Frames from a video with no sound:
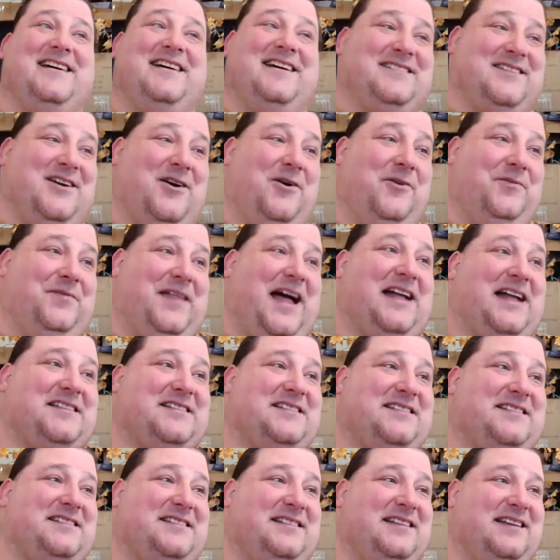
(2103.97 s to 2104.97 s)
so
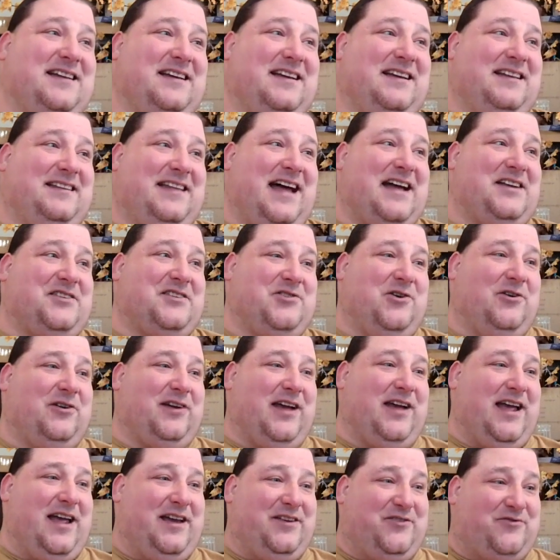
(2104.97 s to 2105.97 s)
that's that
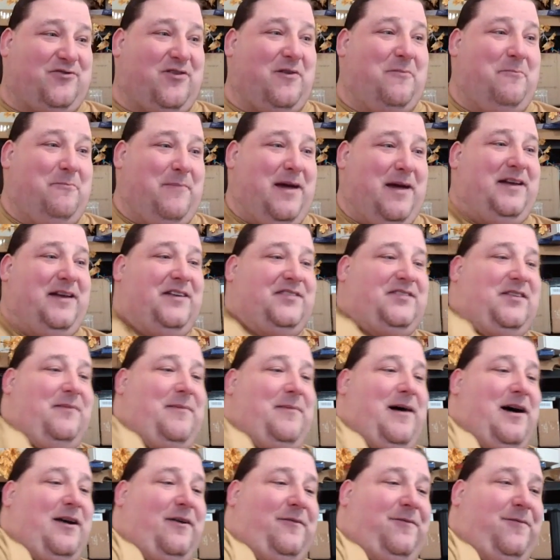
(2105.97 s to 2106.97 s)
took a tremendous
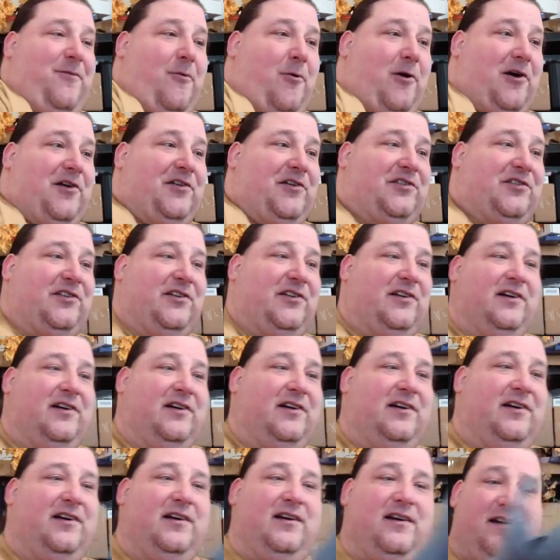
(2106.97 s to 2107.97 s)
amount of force
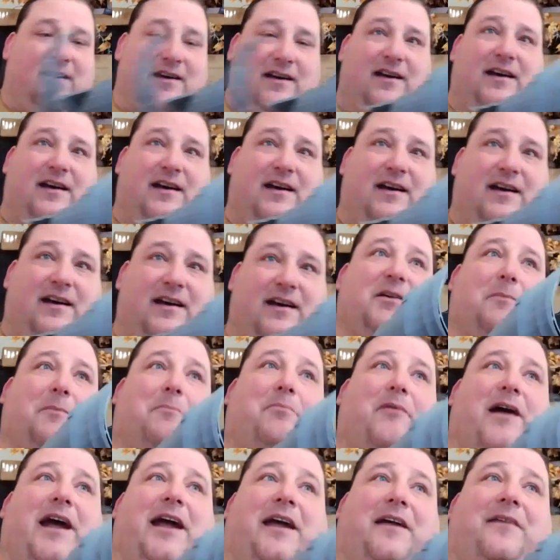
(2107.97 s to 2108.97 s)
to
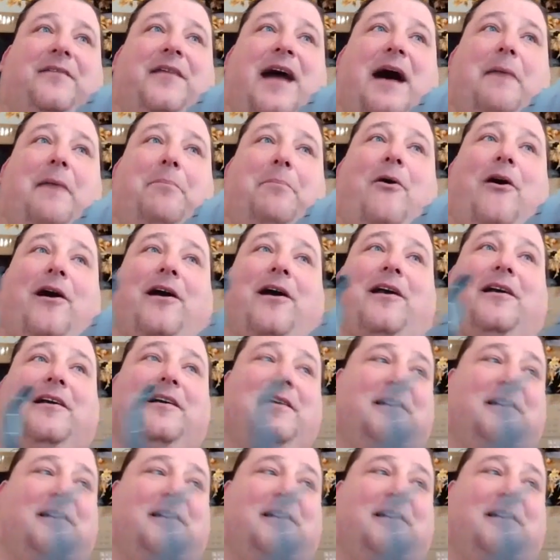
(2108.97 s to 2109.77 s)
break that part